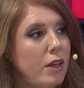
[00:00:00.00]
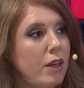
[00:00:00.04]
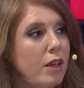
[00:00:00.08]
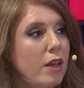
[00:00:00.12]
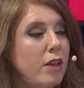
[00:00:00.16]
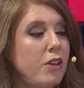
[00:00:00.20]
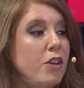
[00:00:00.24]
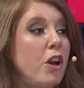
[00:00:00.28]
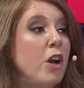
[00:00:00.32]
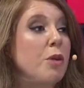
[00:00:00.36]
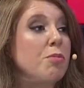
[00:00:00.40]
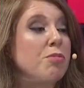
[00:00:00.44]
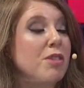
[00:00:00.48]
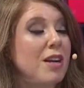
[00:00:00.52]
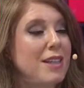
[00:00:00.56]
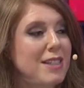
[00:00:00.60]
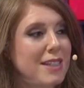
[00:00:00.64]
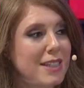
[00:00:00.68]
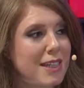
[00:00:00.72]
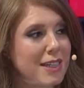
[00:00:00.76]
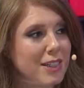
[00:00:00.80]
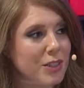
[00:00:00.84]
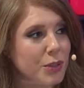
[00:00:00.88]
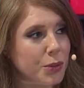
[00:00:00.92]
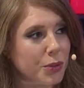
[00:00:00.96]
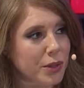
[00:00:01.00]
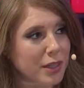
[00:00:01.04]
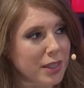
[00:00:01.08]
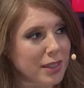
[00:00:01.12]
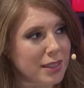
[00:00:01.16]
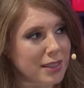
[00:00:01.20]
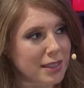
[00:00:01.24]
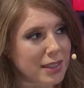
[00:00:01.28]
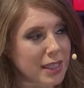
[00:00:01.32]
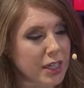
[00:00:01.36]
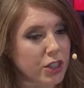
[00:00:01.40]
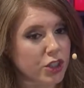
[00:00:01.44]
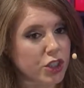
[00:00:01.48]
Young Presidents
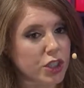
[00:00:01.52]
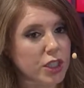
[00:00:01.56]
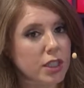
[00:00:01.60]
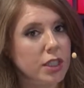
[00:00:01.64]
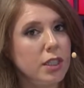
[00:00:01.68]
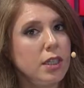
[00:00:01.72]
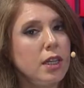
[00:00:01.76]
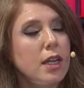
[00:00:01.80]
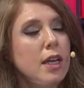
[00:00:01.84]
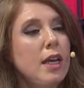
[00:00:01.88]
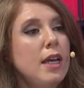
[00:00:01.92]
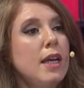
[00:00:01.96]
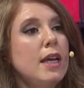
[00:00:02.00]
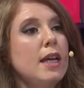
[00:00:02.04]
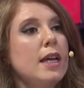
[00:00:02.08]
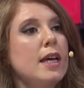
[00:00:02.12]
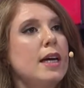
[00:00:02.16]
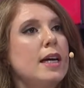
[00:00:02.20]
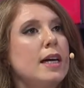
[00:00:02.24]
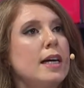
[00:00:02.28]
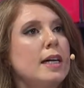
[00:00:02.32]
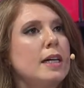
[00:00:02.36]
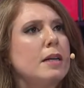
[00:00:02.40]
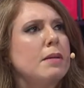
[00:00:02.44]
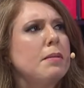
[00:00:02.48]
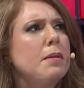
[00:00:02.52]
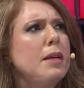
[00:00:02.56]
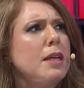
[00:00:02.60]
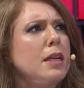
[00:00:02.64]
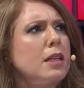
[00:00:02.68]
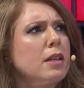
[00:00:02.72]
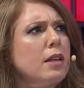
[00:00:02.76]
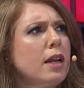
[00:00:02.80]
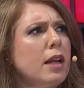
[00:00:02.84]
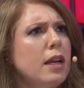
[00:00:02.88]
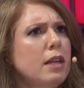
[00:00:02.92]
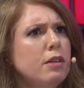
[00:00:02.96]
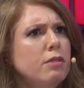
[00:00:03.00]
Organization,
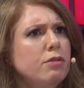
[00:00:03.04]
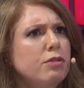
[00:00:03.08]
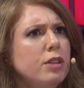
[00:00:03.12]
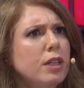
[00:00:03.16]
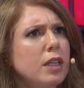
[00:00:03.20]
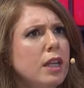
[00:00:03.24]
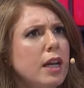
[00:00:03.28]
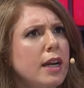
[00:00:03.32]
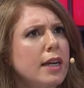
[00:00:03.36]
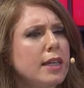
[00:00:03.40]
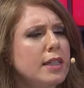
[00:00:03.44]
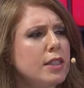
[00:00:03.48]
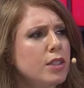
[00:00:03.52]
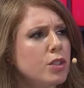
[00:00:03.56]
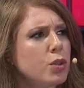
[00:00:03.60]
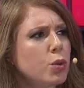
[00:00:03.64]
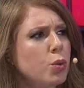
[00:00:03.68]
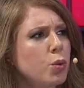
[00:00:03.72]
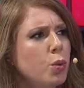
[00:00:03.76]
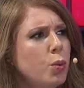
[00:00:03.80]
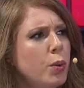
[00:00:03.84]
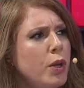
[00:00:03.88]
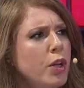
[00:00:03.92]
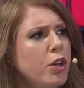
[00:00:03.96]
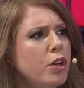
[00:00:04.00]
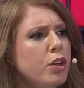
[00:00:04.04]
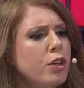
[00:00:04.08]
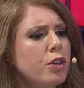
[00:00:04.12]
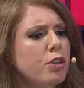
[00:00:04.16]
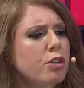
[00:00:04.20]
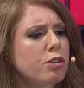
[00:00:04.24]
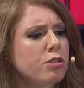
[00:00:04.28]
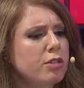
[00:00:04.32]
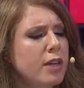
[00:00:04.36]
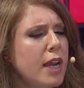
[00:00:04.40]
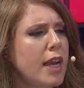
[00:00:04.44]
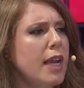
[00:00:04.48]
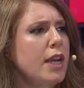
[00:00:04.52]
and realized we could
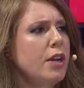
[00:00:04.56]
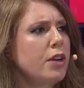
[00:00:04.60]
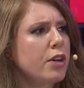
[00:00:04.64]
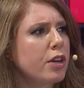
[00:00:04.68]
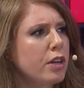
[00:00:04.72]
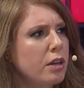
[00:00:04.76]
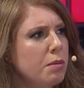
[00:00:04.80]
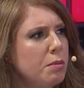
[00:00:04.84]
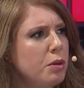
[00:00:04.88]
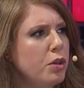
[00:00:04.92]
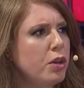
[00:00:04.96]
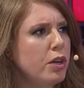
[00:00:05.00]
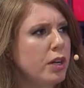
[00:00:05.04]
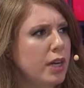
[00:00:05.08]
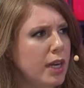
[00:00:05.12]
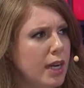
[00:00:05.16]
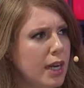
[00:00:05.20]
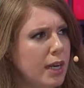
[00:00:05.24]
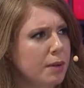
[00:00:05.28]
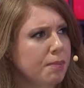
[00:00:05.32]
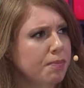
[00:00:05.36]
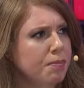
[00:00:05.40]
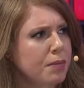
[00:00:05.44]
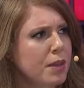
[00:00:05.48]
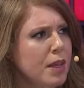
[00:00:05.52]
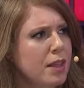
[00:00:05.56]
create a community